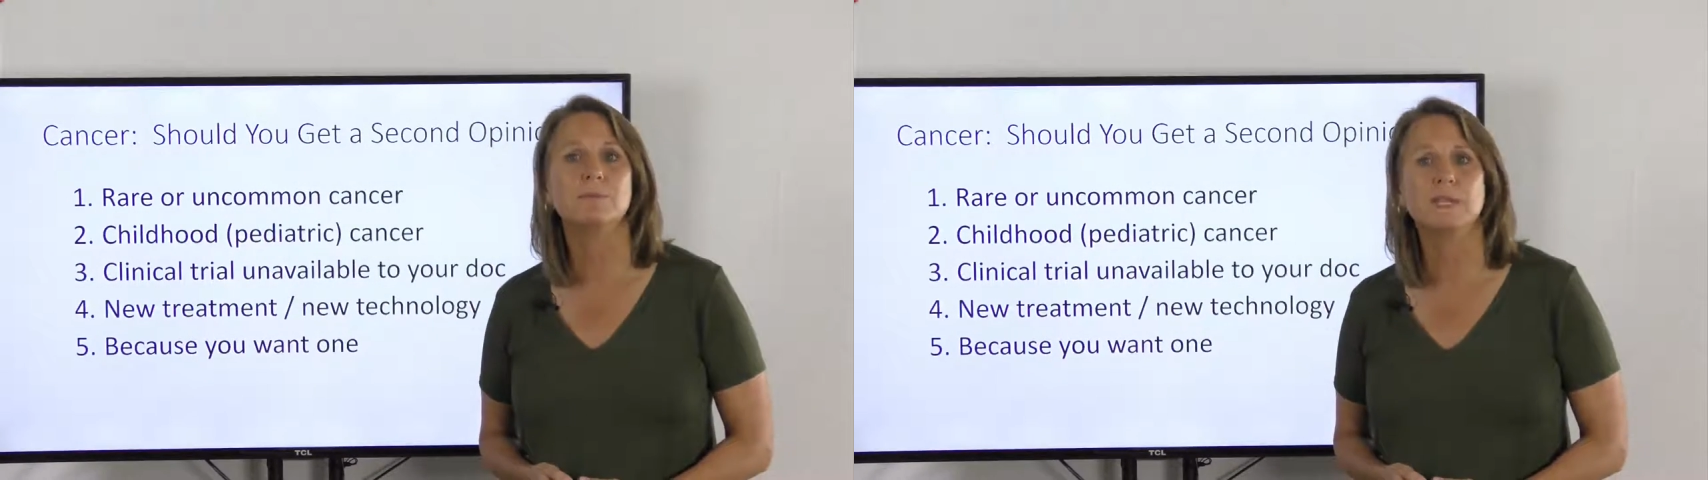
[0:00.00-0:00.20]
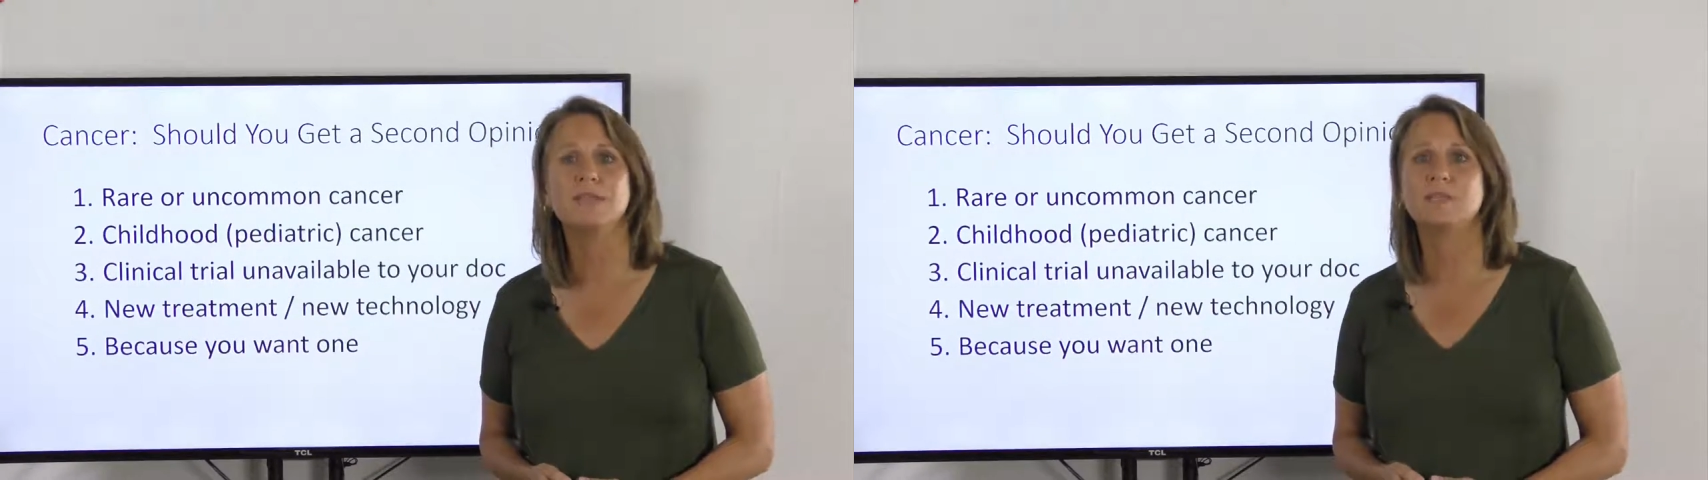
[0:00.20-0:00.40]

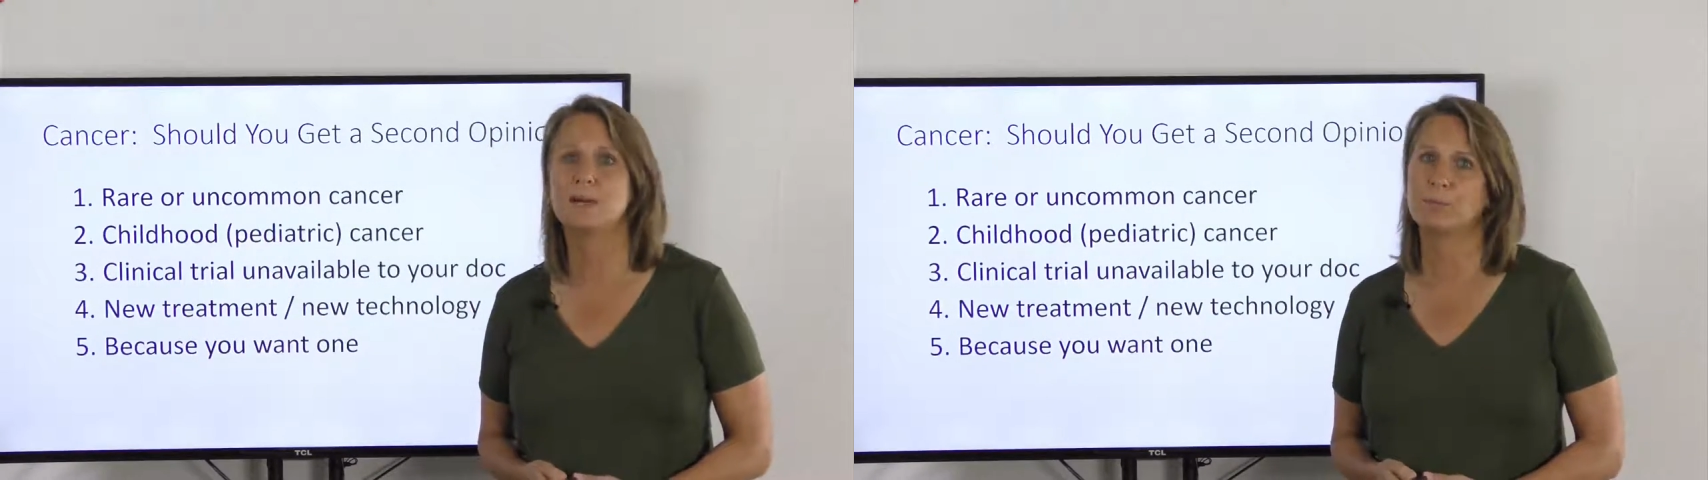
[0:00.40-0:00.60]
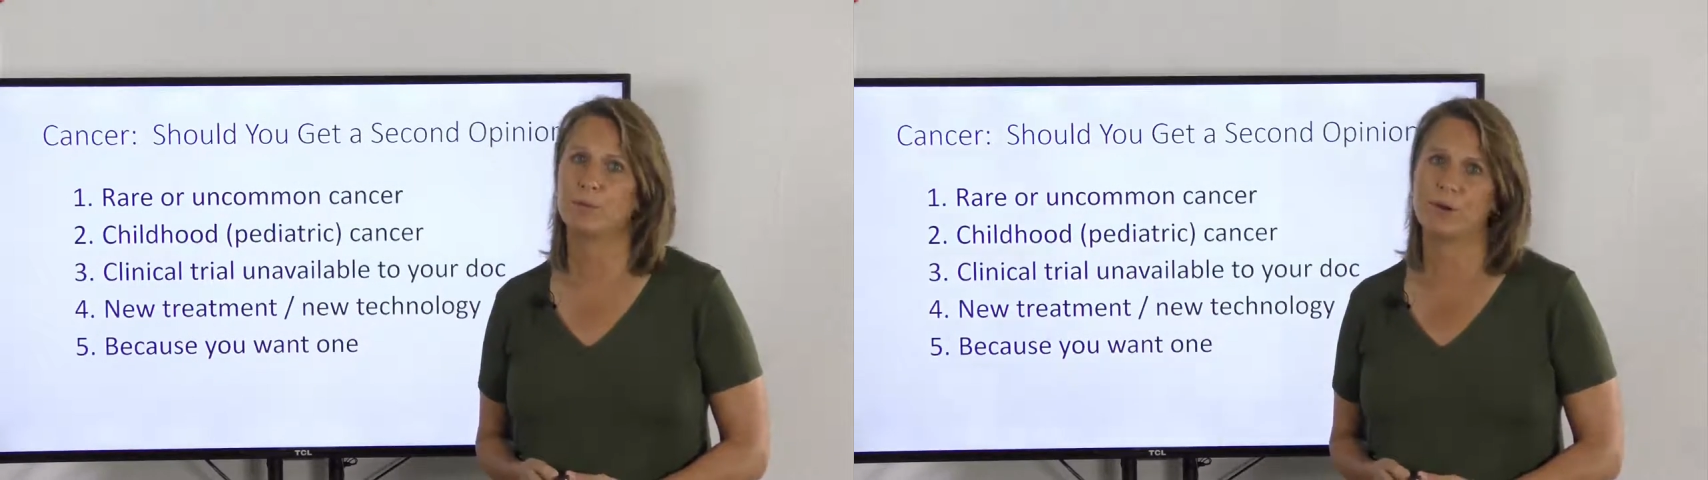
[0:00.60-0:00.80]
be the
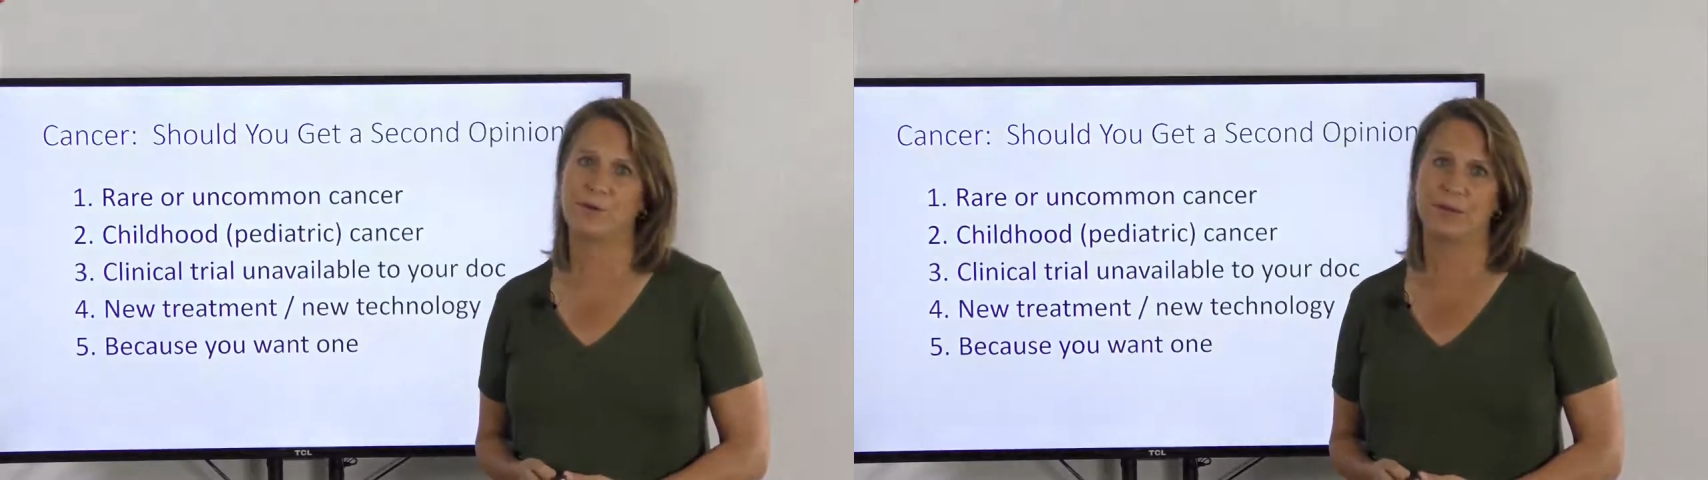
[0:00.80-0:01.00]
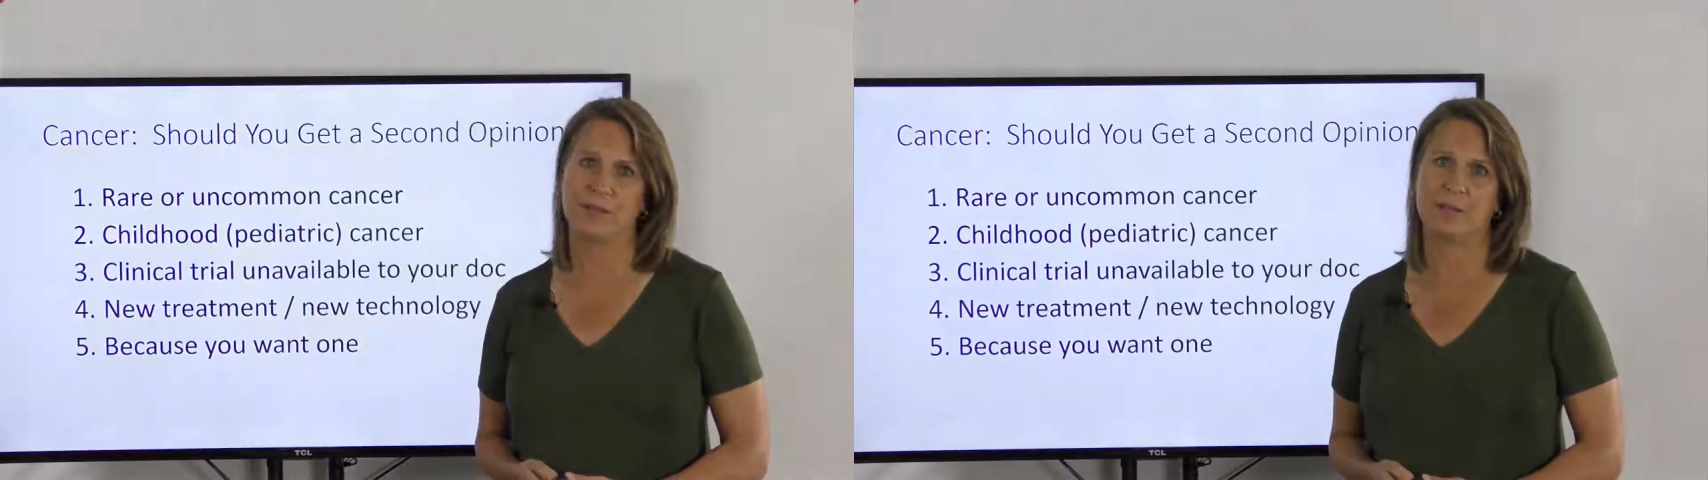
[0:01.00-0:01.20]
top
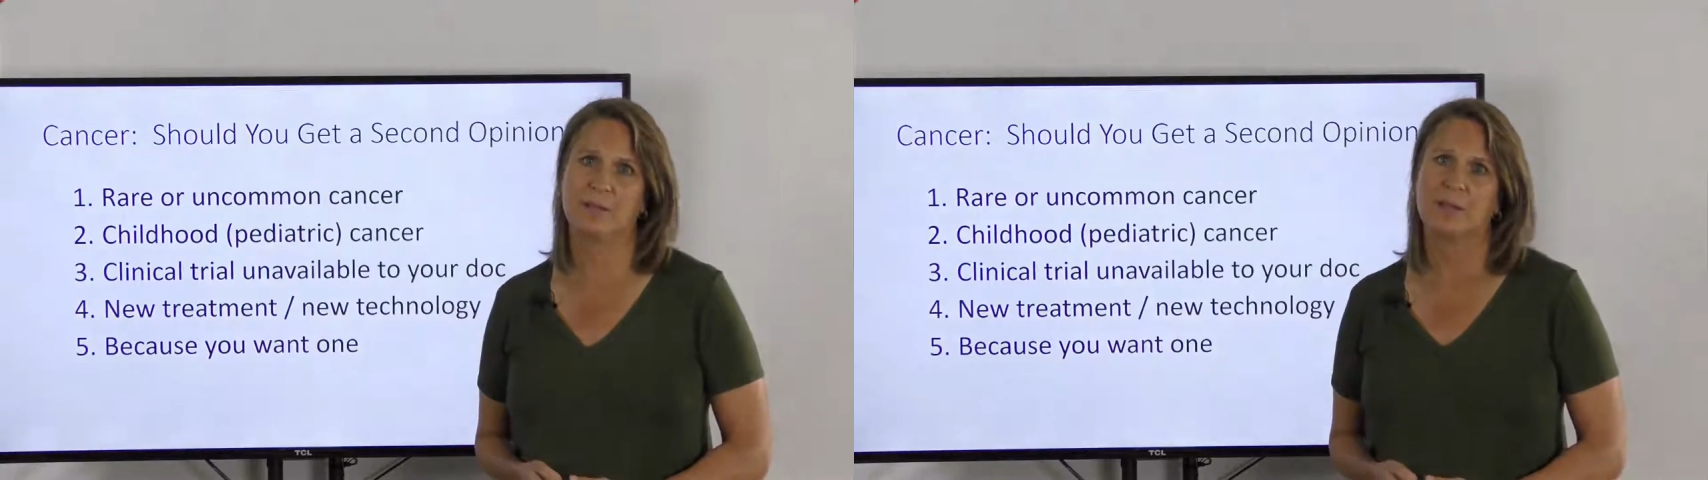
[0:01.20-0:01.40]
priority.